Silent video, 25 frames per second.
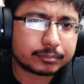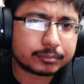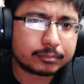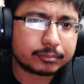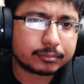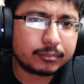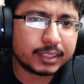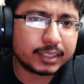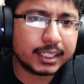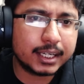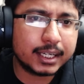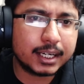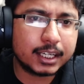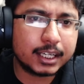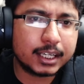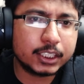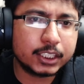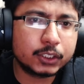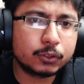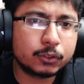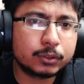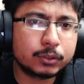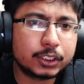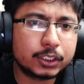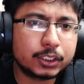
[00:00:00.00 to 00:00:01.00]
You
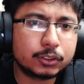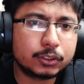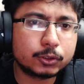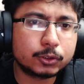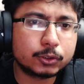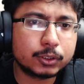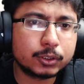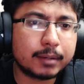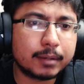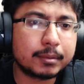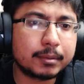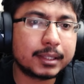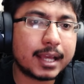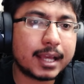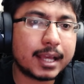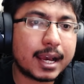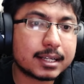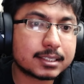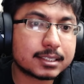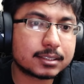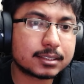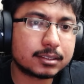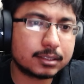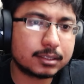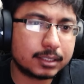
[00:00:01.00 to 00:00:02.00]
don't need to.
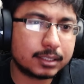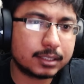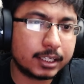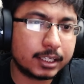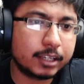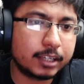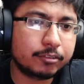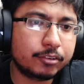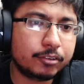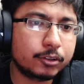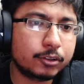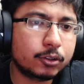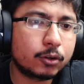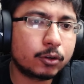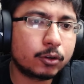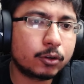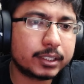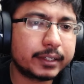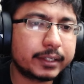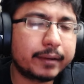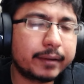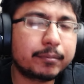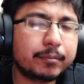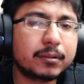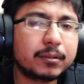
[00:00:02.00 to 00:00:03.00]
That's if you don't
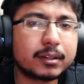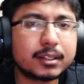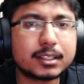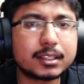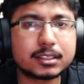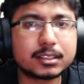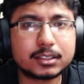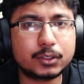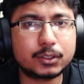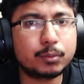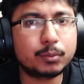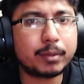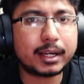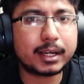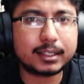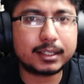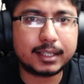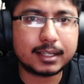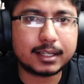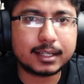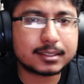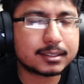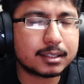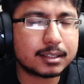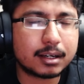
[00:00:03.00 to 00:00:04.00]
enable this, you might
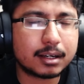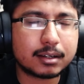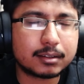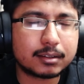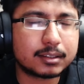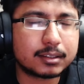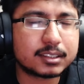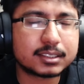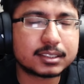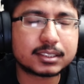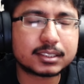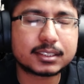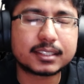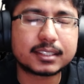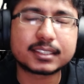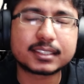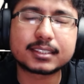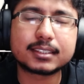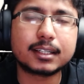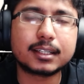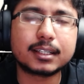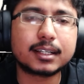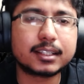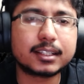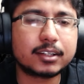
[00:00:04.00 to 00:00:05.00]
get stuck on the starts
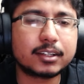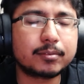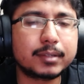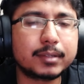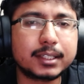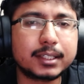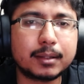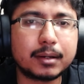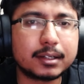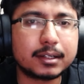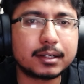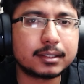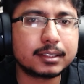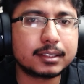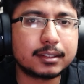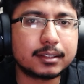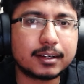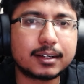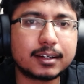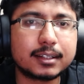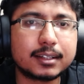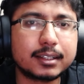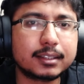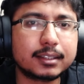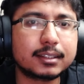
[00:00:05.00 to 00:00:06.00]
in
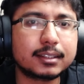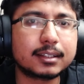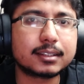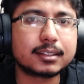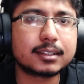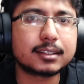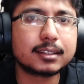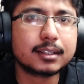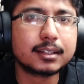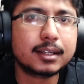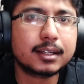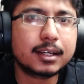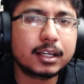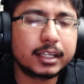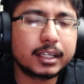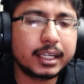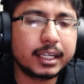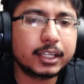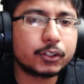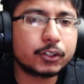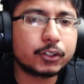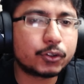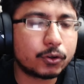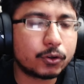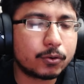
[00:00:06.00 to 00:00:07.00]
the
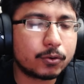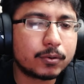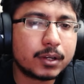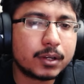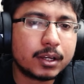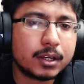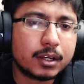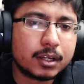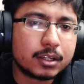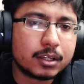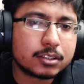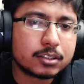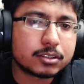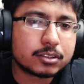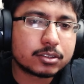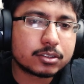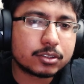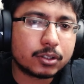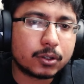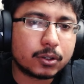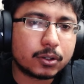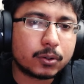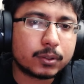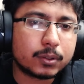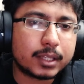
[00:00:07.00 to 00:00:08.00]
intro.
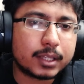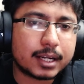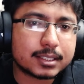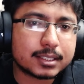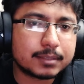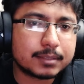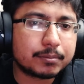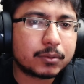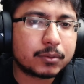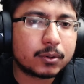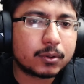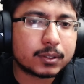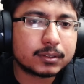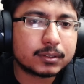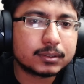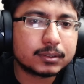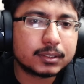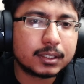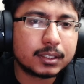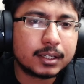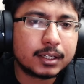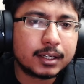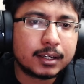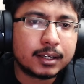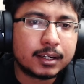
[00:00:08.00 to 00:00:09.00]
So that's important.
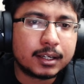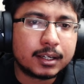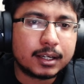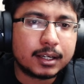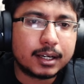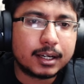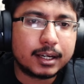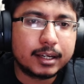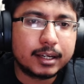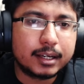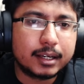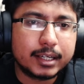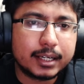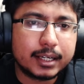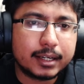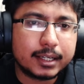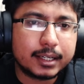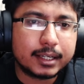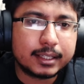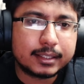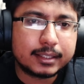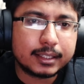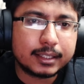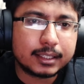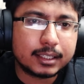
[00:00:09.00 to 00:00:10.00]

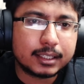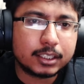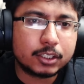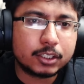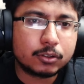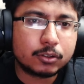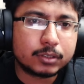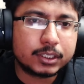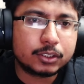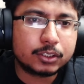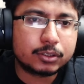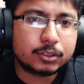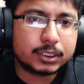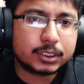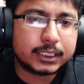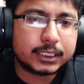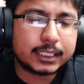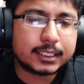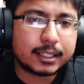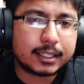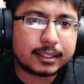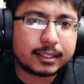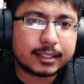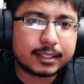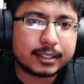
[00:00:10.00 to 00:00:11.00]
Anything you don't need to change
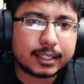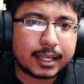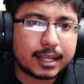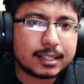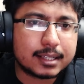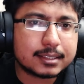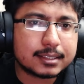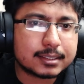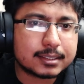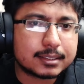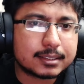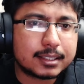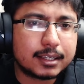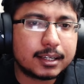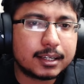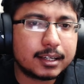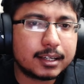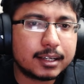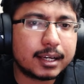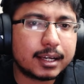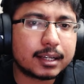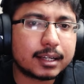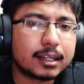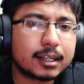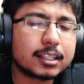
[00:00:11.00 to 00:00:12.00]
anything else,
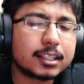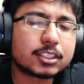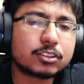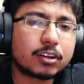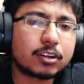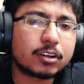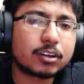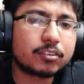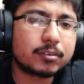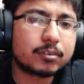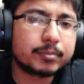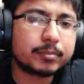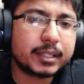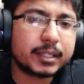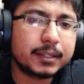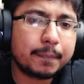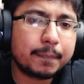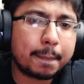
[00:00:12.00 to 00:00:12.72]
at least not for me.